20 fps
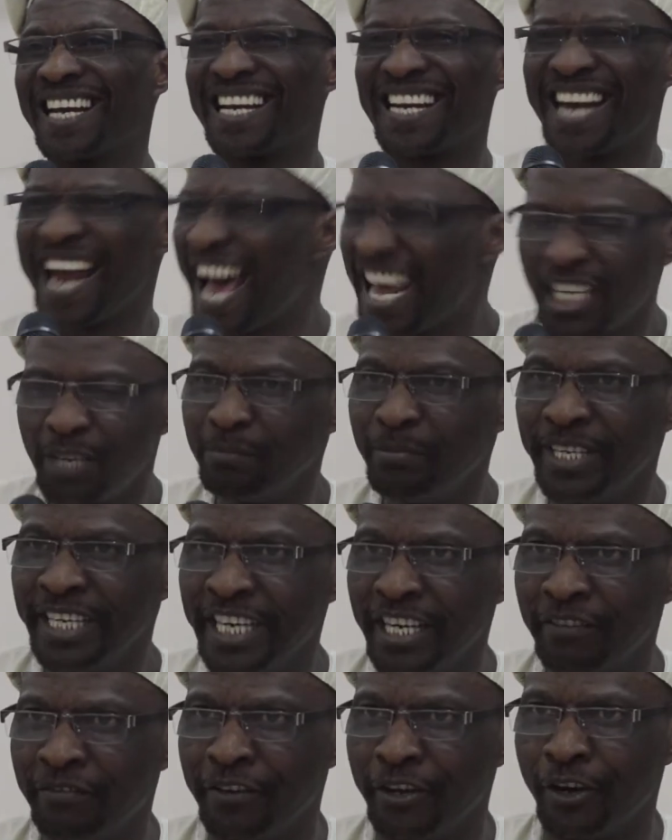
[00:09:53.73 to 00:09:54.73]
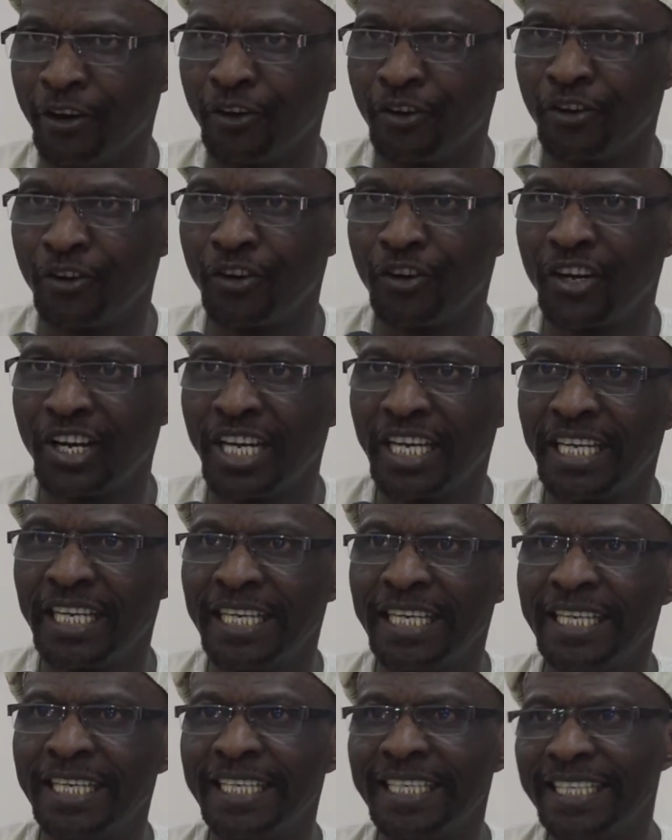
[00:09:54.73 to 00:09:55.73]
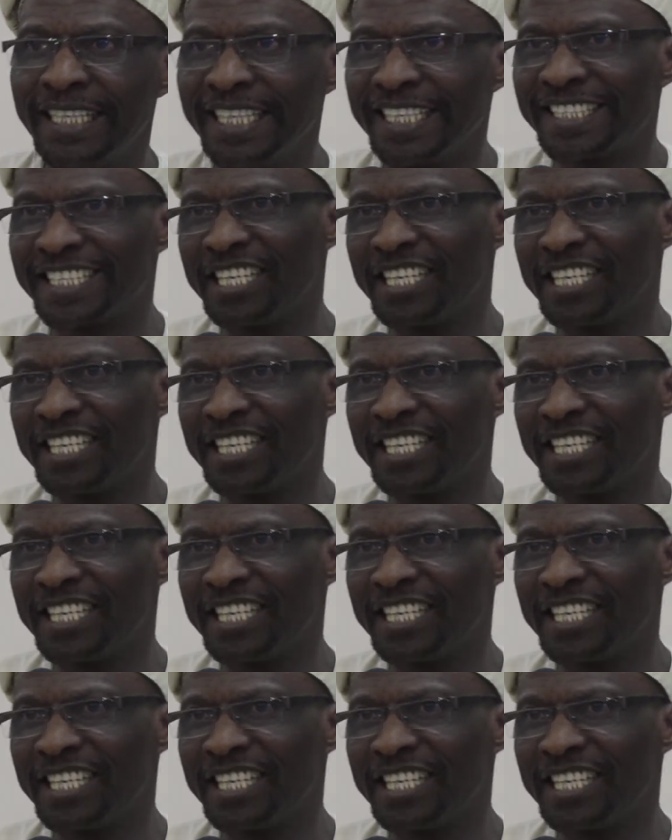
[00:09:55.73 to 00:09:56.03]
learned behavior, it